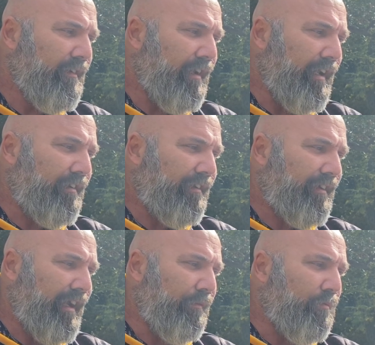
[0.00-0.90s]
And this is
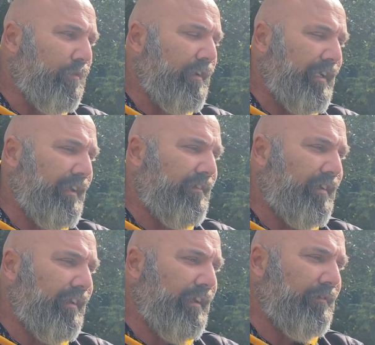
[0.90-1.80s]
saying, and then
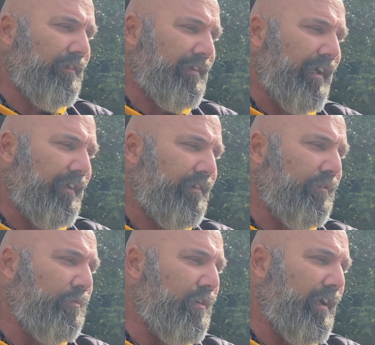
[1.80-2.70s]
I was saying this is
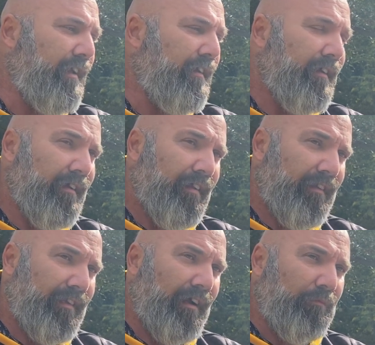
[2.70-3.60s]
why
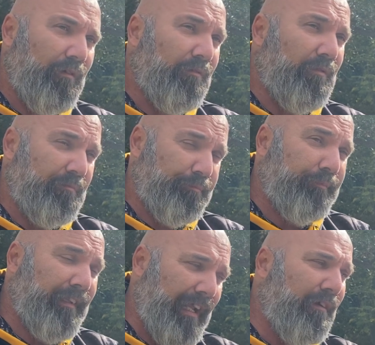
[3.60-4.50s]
that
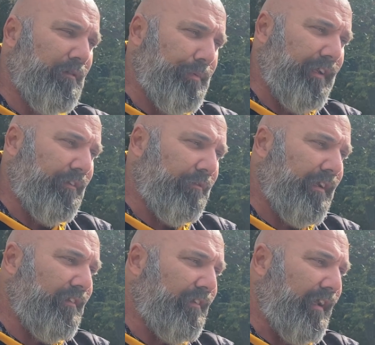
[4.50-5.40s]
now we're being
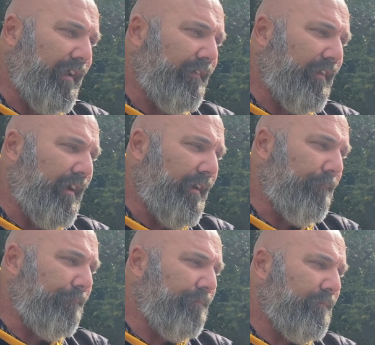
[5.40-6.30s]
directed that
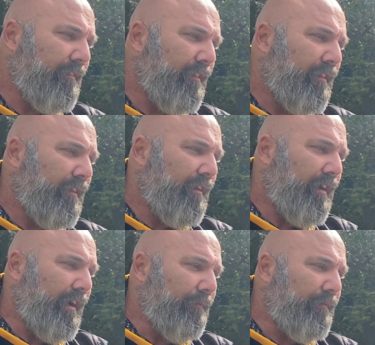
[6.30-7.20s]

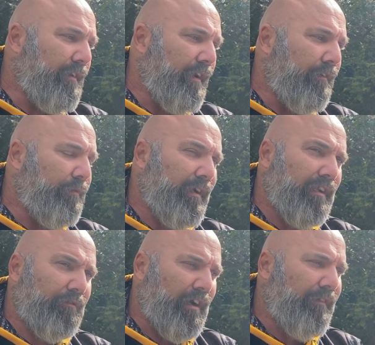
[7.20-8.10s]
if we're going
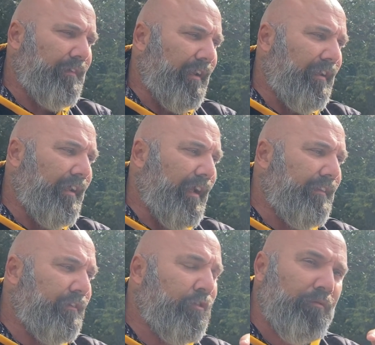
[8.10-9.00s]
to draft that letter,
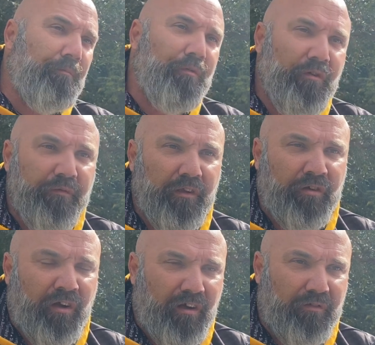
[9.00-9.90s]
to remove the
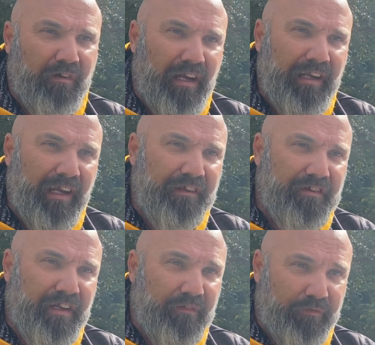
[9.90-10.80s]
title
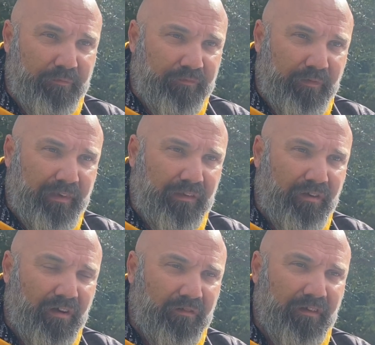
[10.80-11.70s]
AAG from that
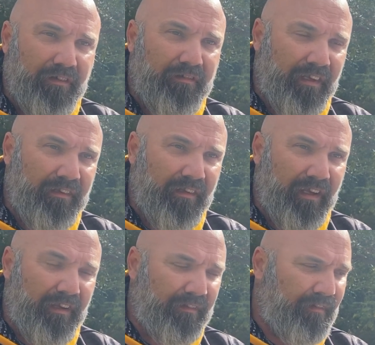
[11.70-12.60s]
title and just send it
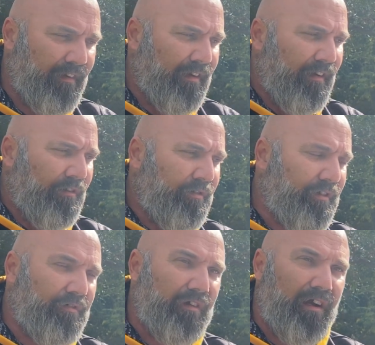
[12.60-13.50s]
as
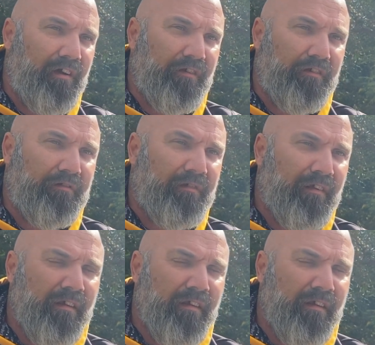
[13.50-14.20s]
traditional owners.